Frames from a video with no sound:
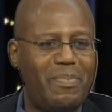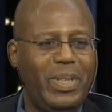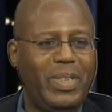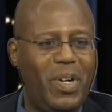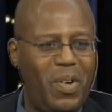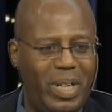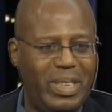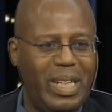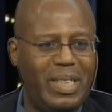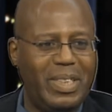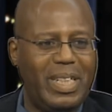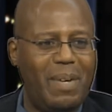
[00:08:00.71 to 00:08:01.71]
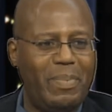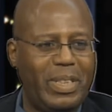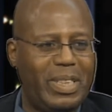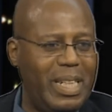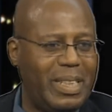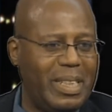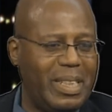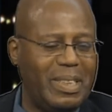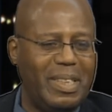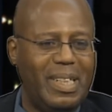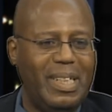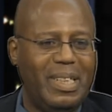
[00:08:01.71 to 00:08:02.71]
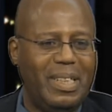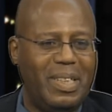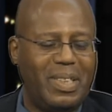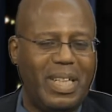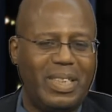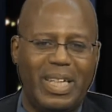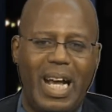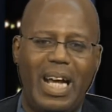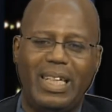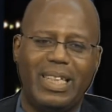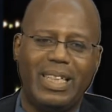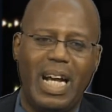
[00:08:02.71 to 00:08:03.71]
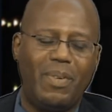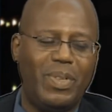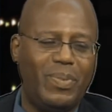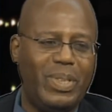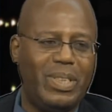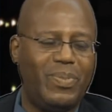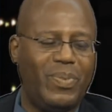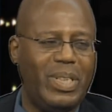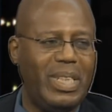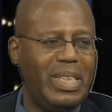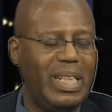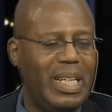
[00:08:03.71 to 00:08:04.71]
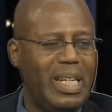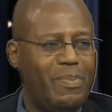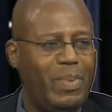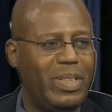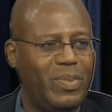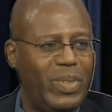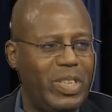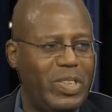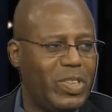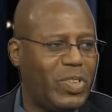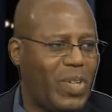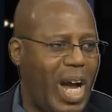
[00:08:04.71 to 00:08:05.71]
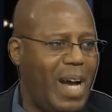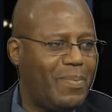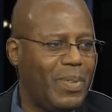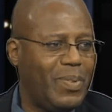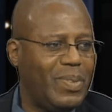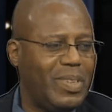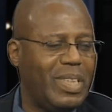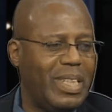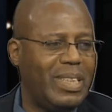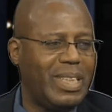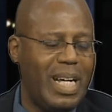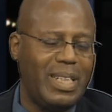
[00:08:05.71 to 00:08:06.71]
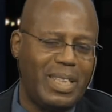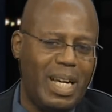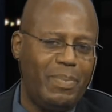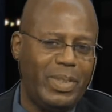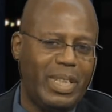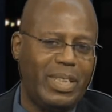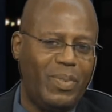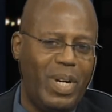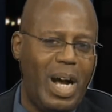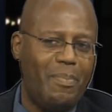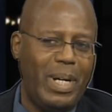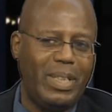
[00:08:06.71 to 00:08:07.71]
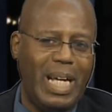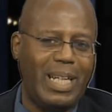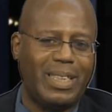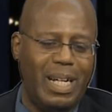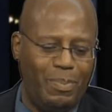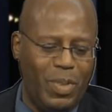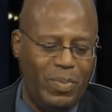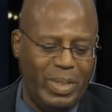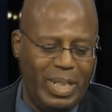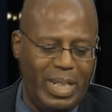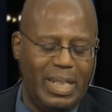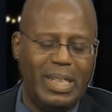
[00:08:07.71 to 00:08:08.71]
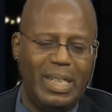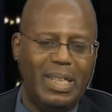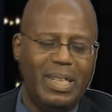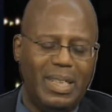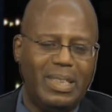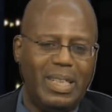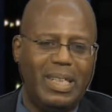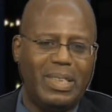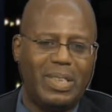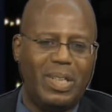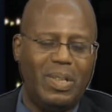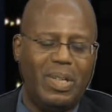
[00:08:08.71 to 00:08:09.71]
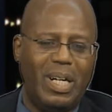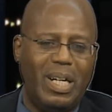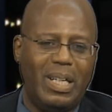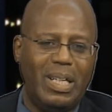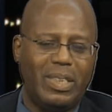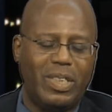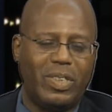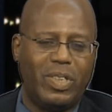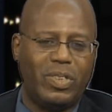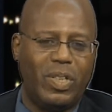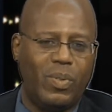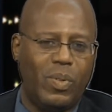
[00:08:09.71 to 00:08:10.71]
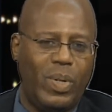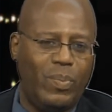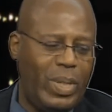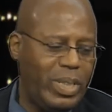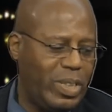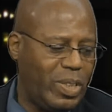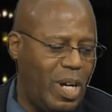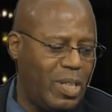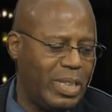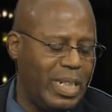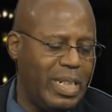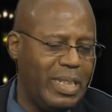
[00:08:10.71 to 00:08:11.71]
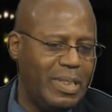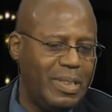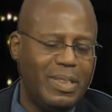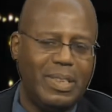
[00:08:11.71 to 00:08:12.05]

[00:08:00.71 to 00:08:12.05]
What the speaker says: me going there. You got me thinking. Okay, so I didn't think I would really, but when you described it, it kind of got me thinking, wow, I might like that movie, yeah. Yeah, so what is it called again?